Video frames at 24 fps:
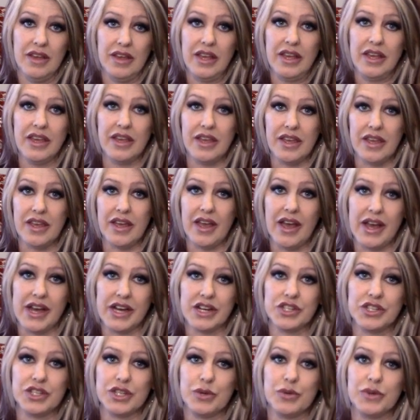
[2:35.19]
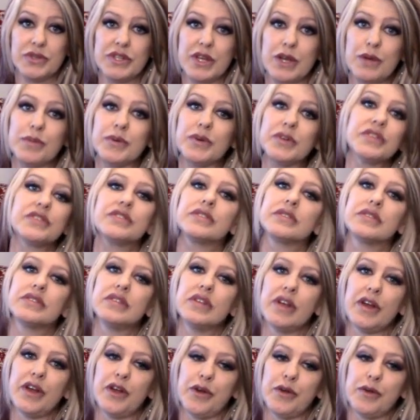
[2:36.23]
he actually was able
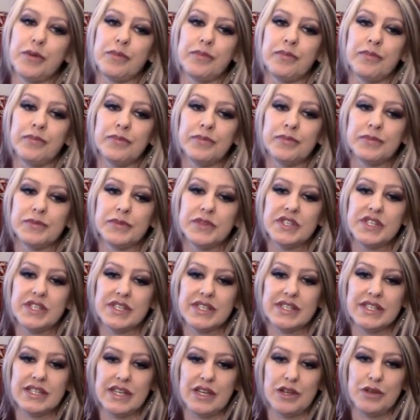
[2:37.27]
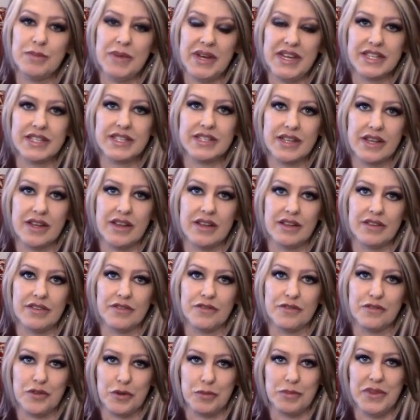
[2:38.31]
to see my
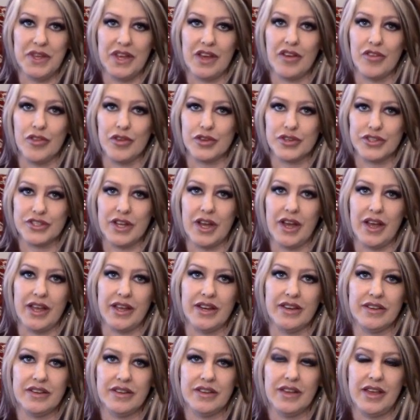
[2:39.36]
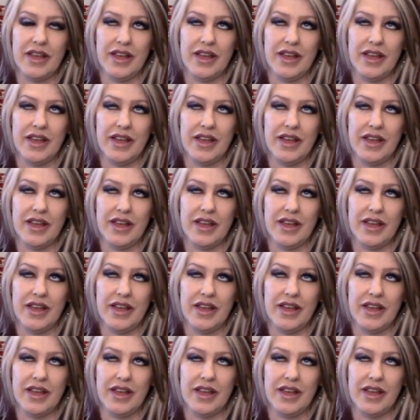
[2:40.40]
son from the other side.